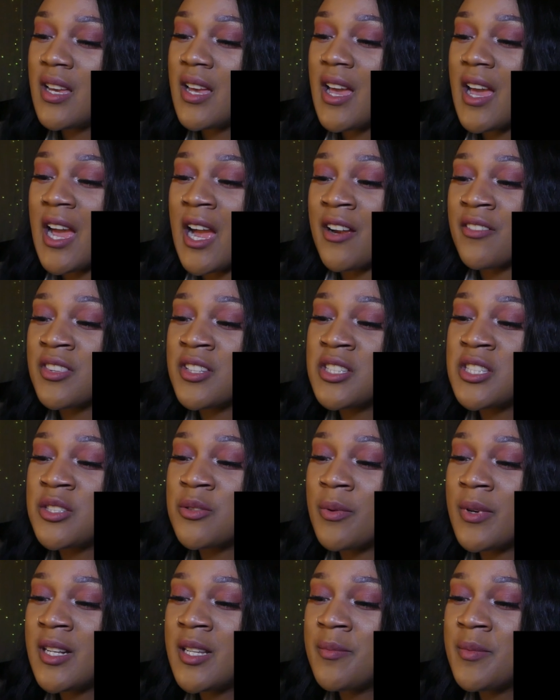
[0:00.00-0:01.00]
After
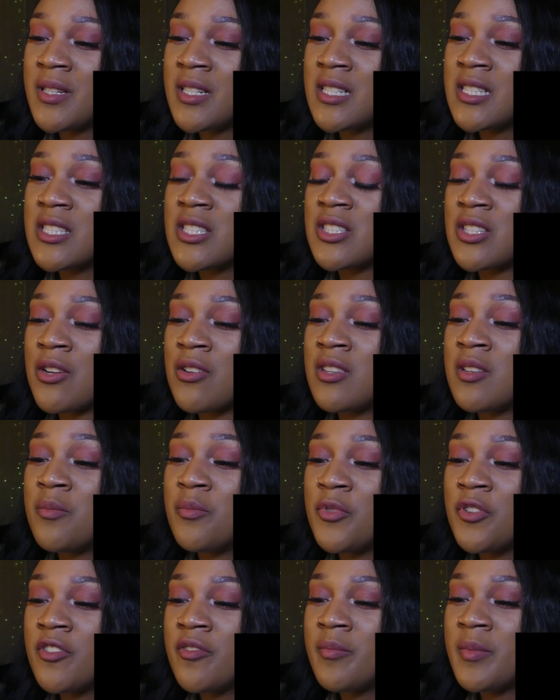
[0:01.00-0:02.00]
20 minutes, so the
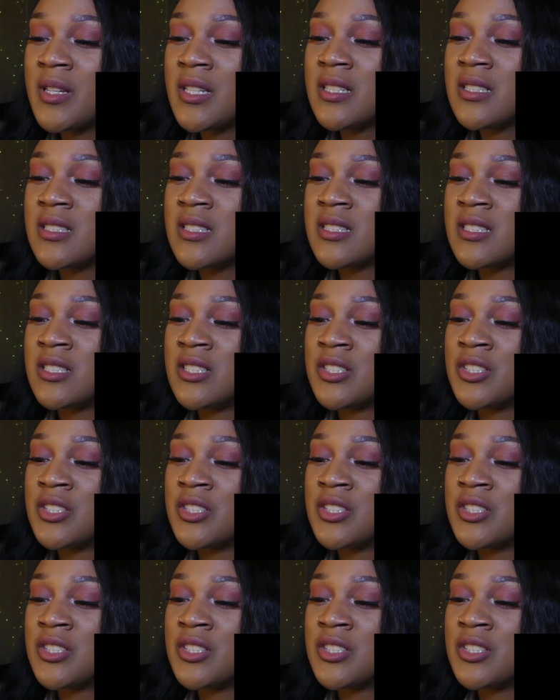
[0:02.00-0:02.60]
movement